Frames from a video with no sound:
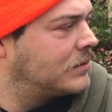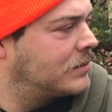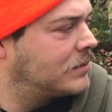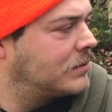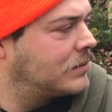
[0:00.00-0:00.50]

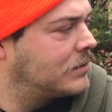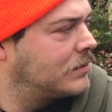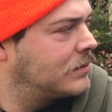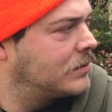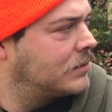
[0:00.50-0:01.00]

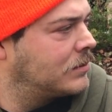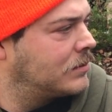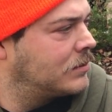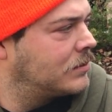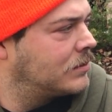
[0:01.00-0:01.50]

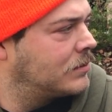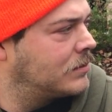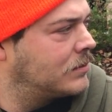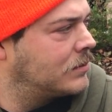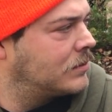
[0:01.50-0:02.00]

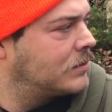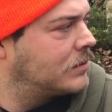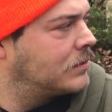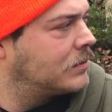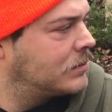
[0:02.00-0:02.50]

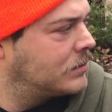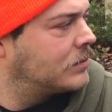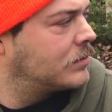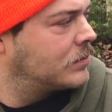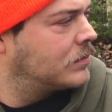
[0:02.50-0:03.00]

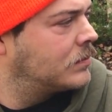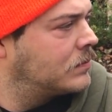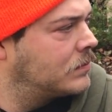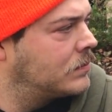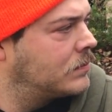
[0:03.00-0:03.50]

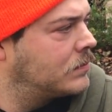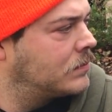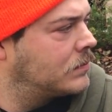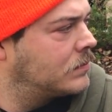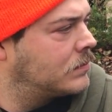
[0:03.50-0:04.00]

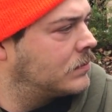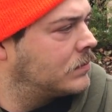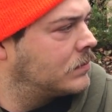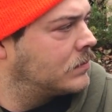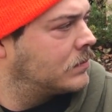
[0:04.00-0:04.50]

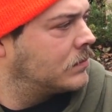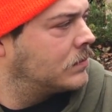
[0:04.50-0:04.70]
The person shown says nothing.